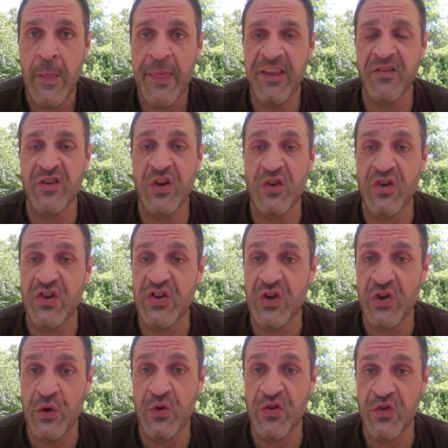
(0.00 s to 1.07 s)
is to
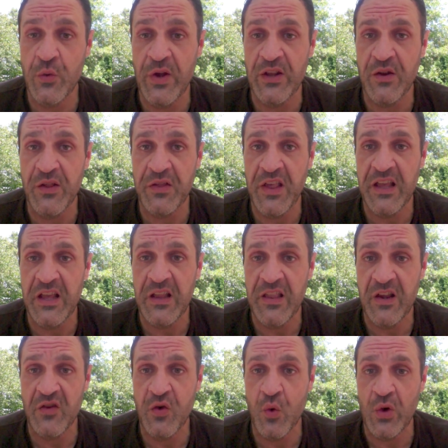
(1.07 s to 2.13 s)
seduce you into thinking
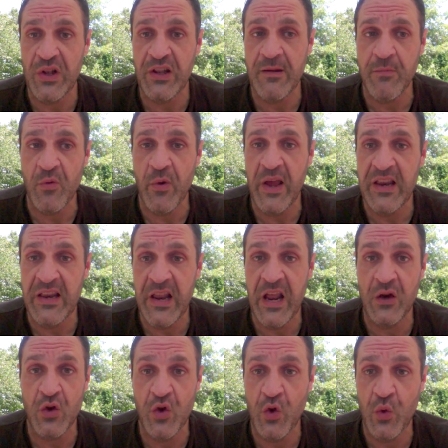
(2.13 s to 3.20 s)
that you're liberated
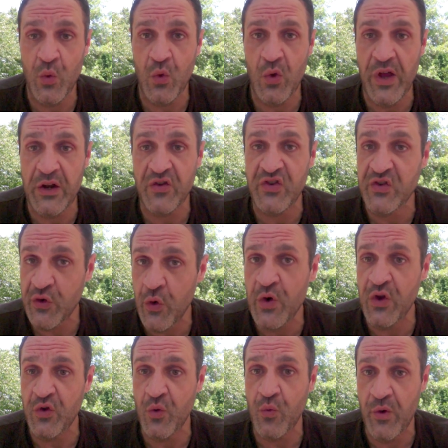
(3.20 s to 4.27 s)
and cool and
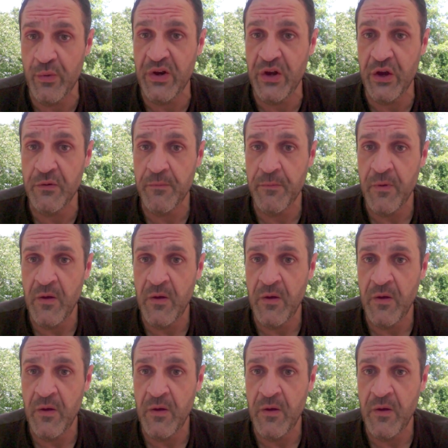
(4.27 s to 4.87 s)
asserting your womanhood